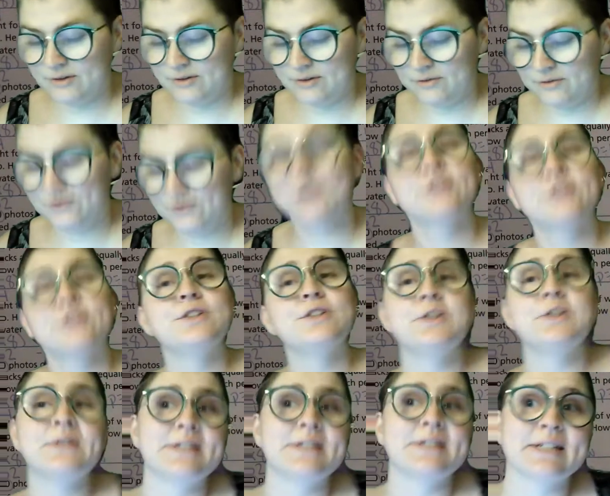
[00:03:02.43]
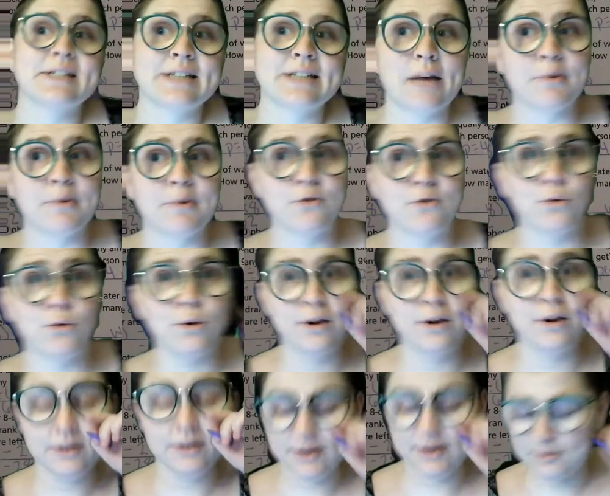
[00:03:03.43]
first you do the 6 times 4,
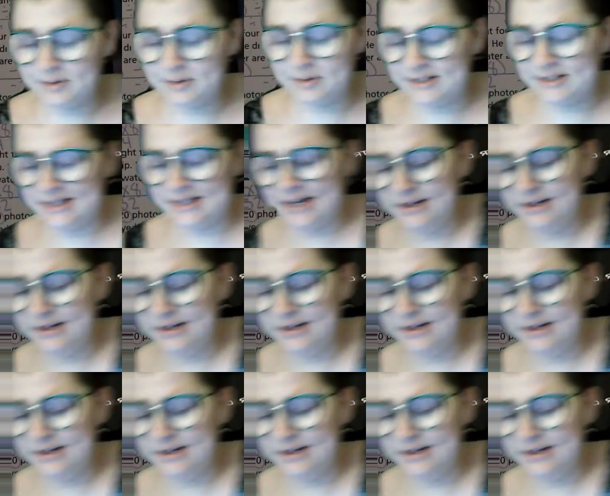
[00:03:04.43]
and what's that?